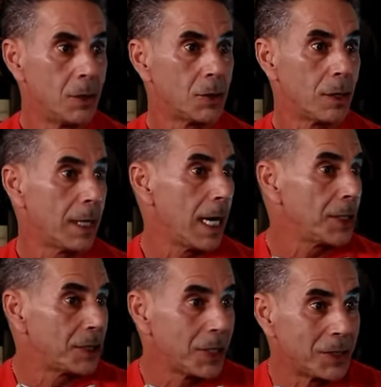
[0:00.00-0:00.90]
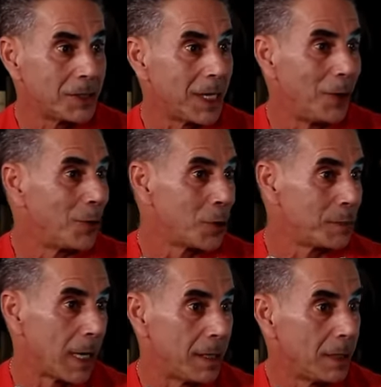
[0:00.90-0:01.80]
So the guy just says, he don't know
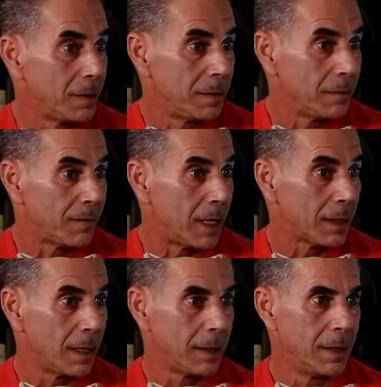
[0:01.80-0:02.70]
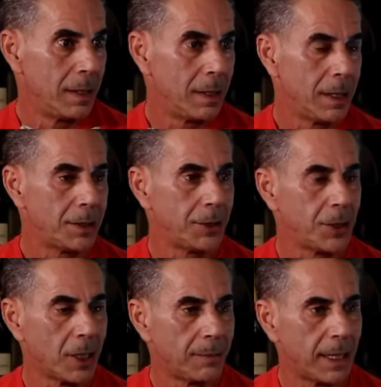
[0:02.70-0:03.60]
he's my cousin, Father Kelly. He said,
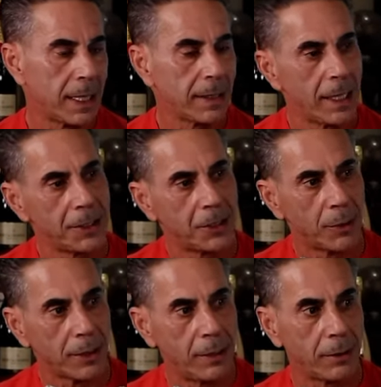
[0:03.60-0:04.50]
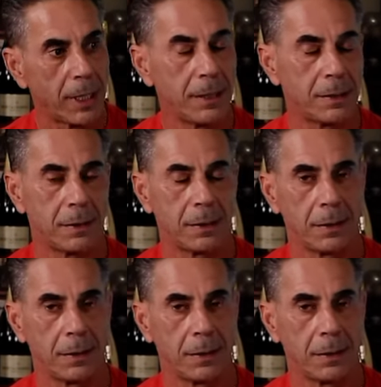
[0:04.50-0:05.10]
you hear about that case, the Merlino case?